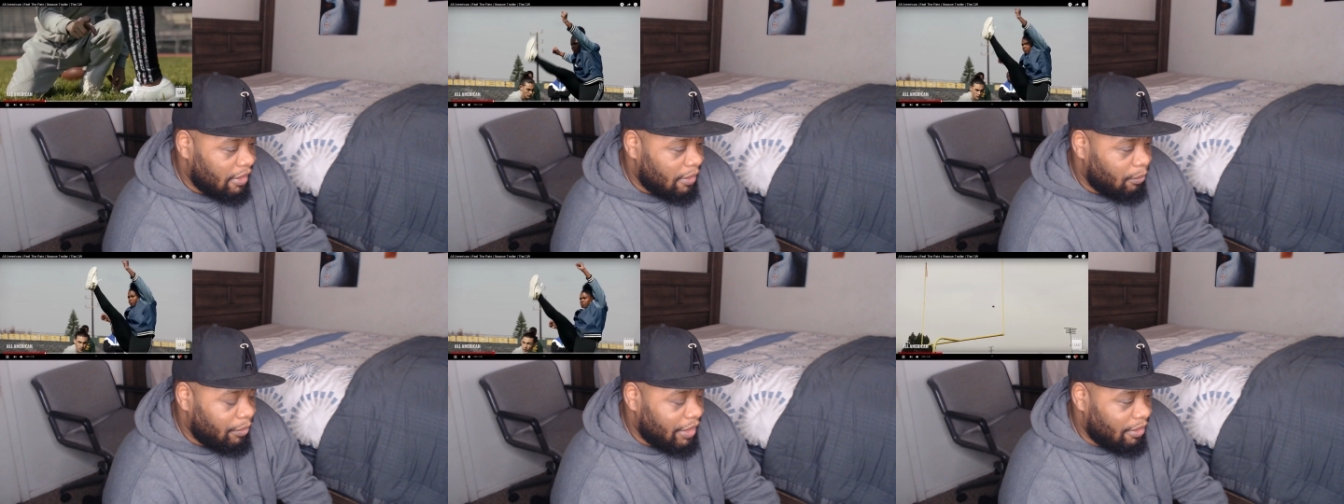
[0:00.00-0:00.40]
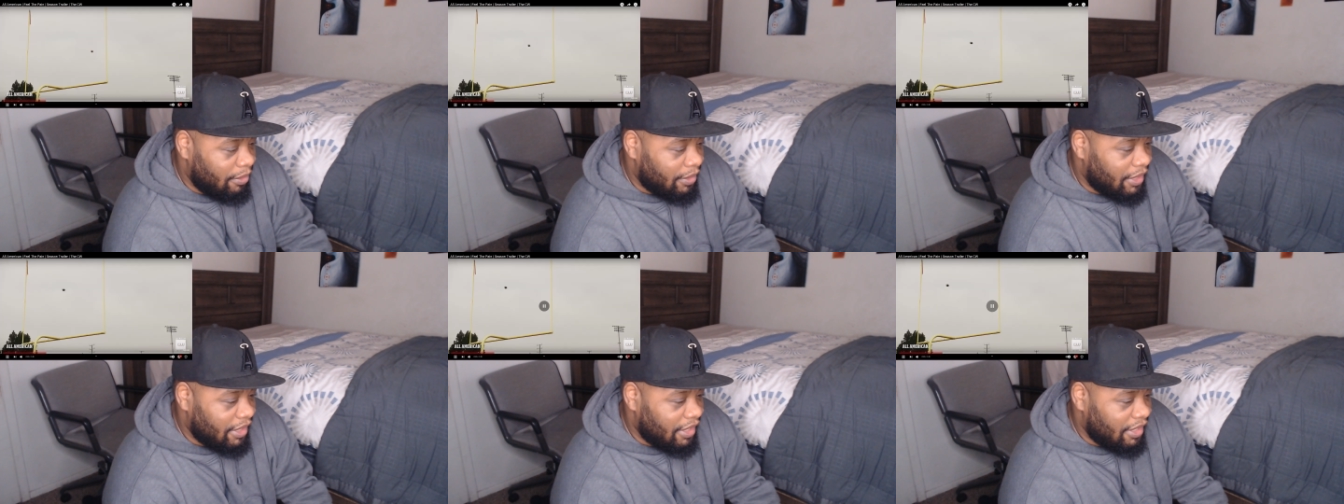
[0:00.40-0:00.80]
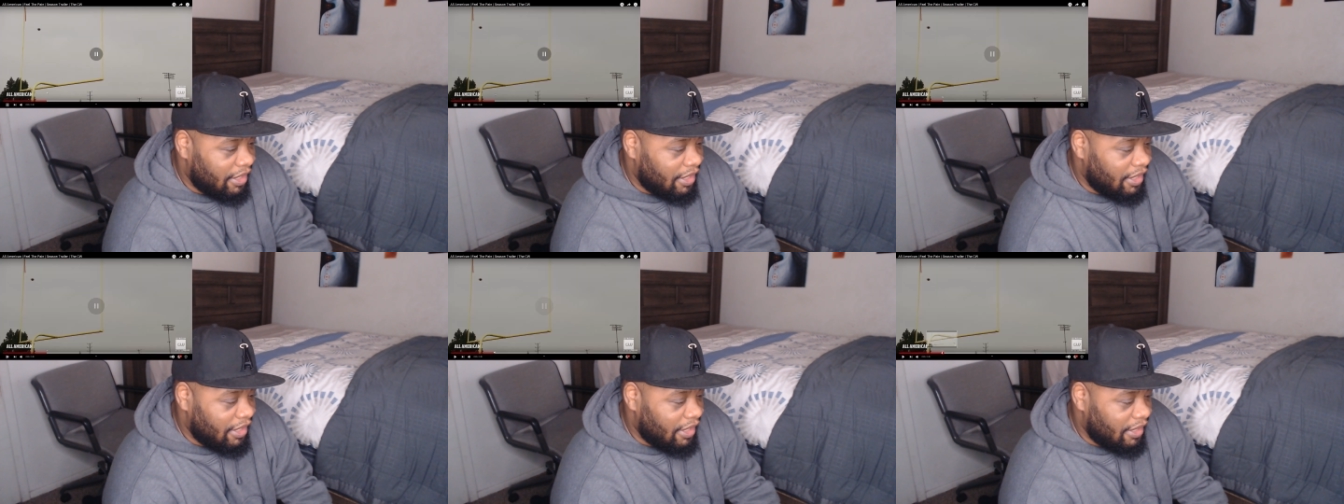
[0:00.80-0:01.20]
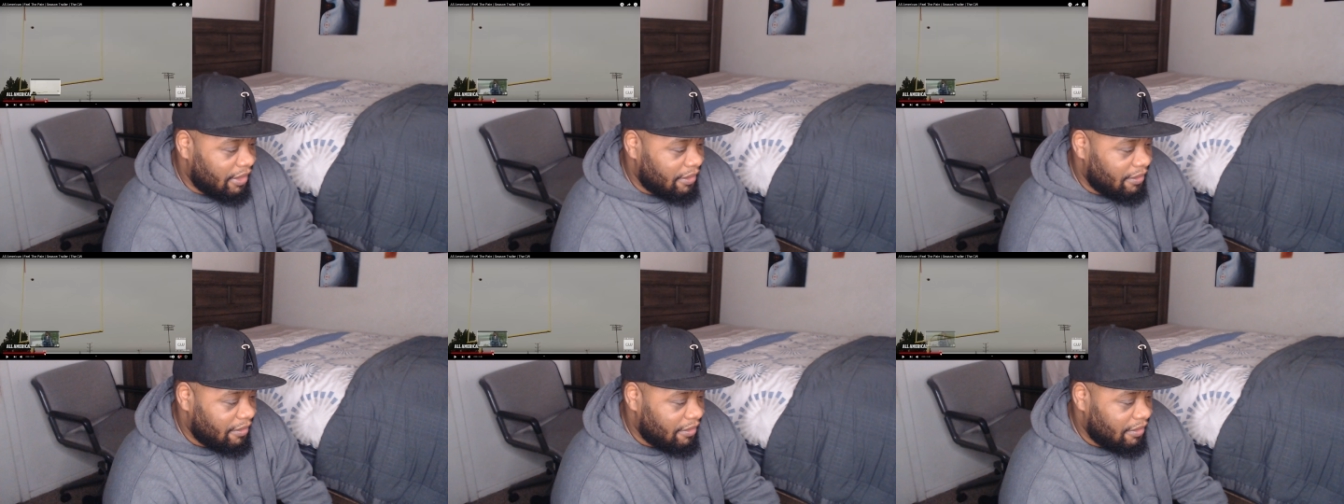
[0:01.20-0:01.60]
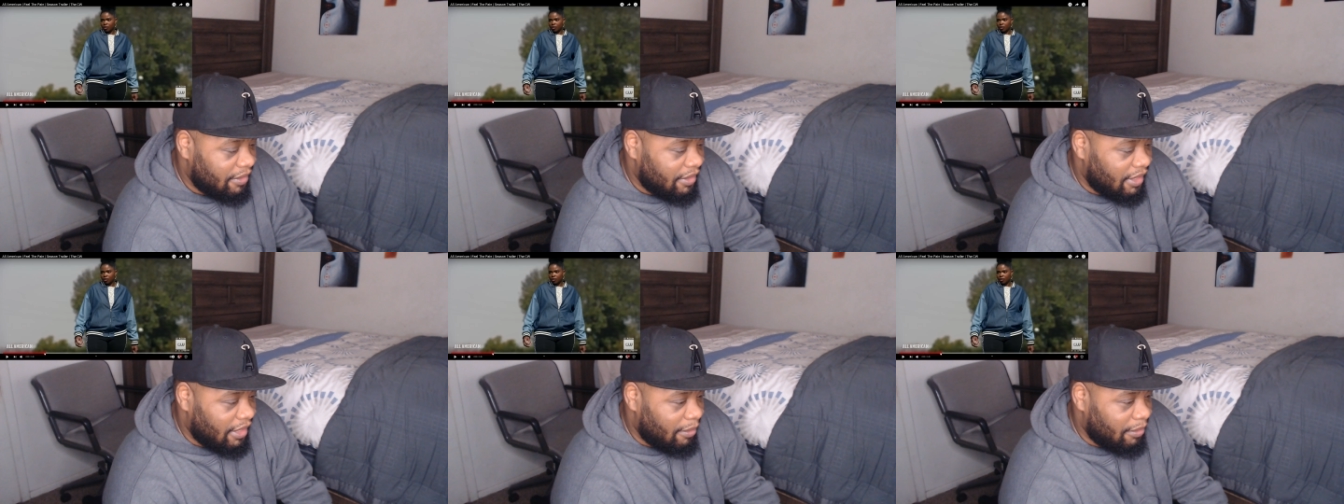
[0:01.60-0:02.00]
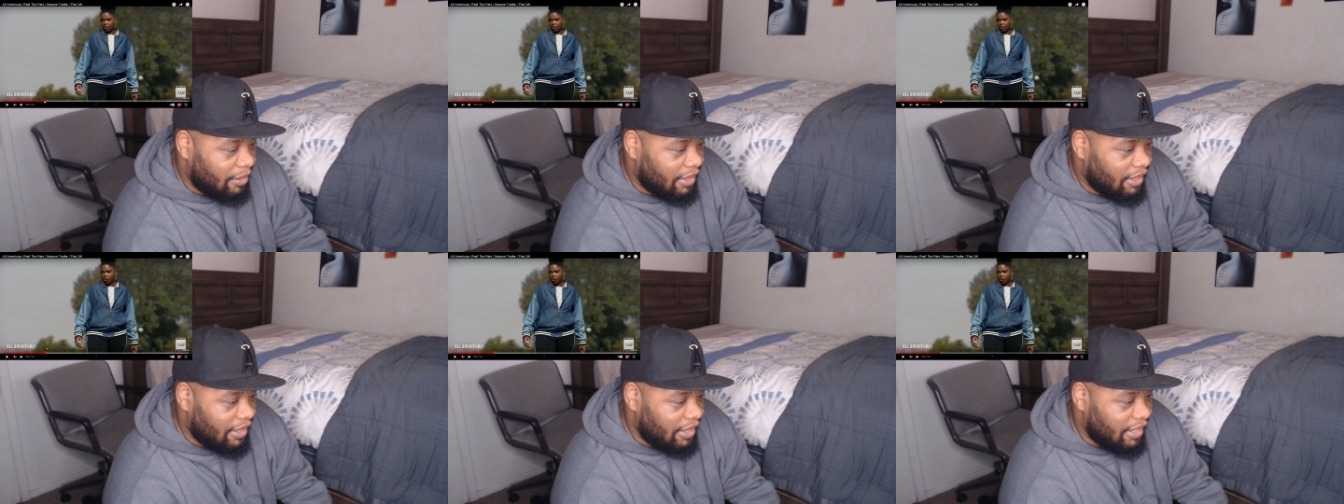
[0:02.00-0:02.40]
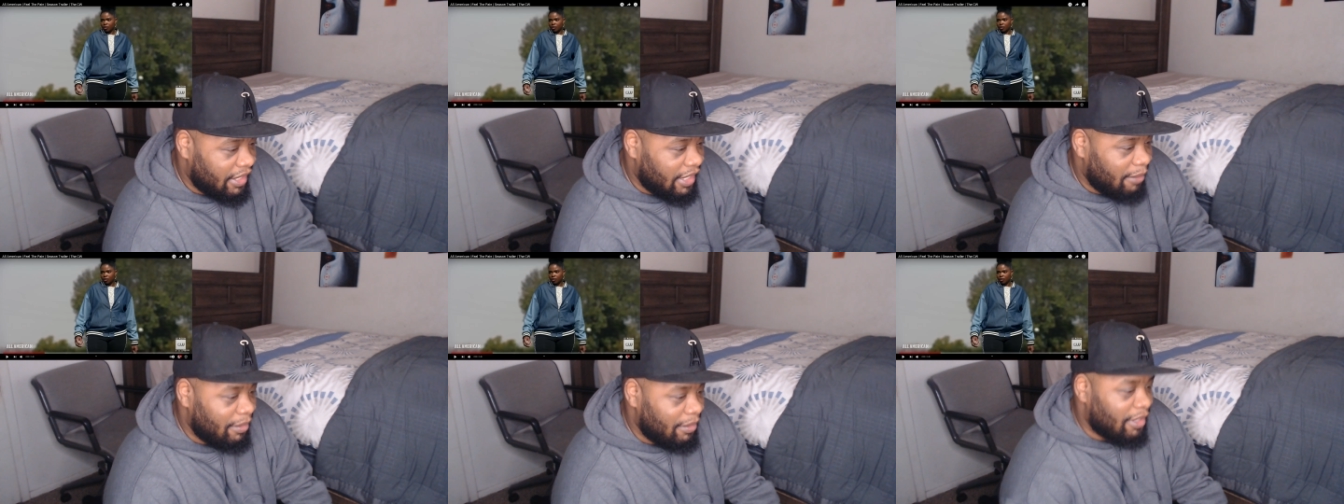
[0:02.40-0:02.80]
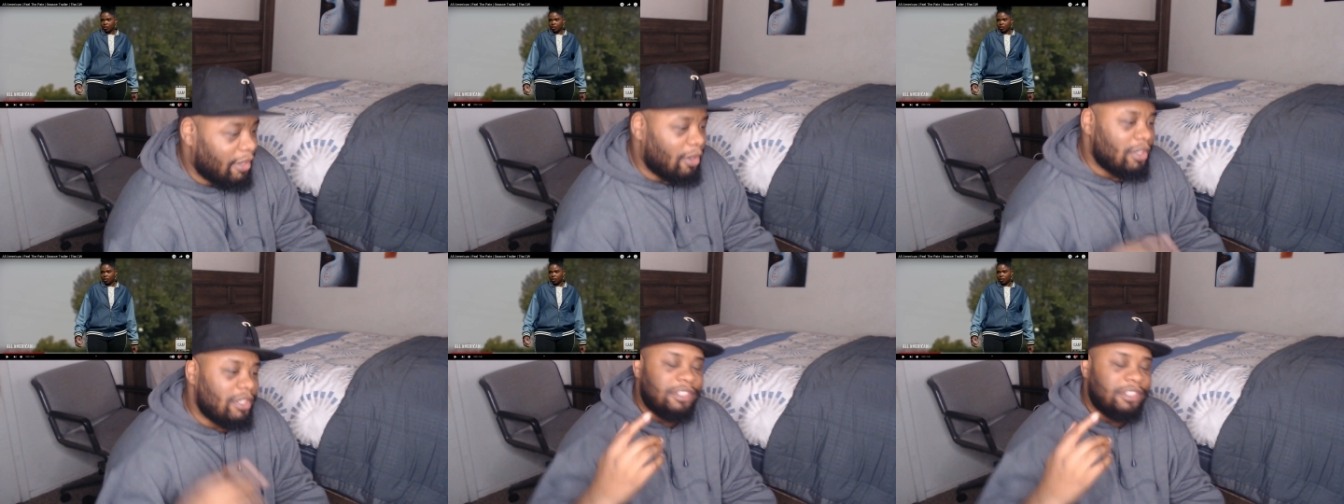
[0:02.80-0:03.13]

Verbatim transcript: we gonna get uh I want to get it. Yeah, there we go.